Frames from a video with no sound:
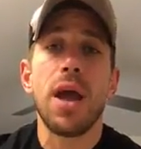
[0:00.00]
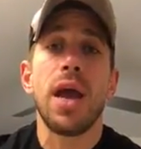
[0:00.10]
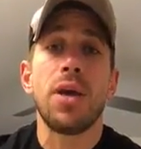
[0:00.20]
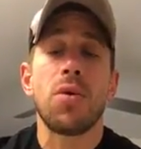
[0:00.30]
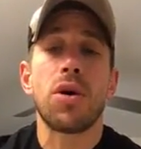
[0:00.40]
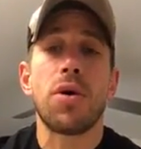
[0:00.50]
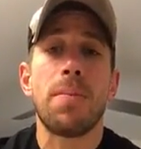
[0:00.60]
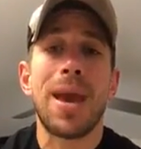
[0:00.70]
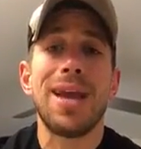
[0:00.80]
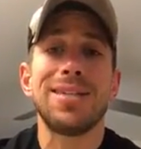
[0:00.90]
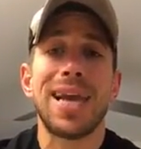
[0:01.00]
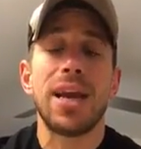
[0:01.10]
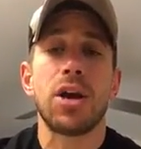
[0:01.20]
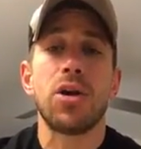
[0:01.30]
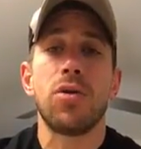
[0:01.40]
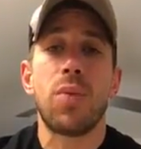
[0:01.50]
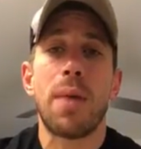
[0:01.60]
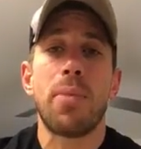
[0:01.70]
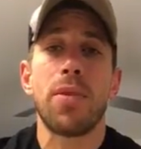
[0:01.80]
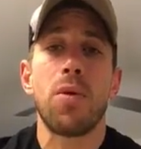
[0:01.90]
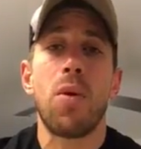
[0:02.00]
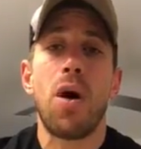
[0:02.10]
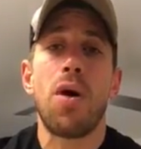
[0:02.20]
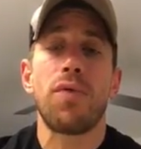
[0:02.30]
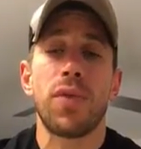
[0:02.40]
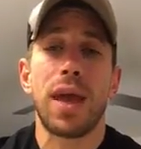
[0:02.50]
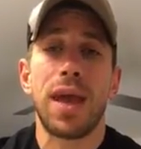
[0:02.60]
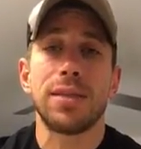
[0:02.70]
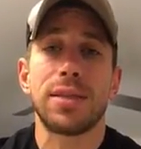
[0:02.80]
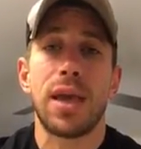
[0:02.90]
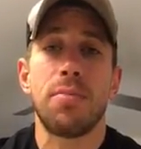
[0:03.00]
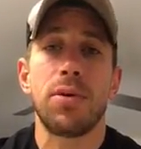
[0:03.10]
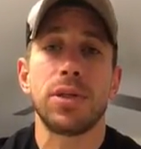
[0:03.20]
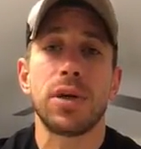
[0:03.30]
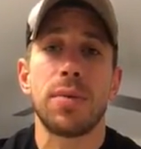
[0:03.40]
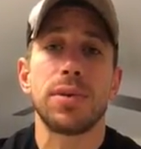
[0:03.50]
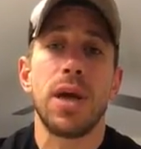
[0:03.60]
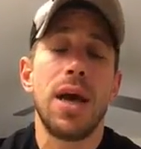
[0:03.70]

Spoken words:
in order to maintain a good rep on the wall for the handstand push-ups.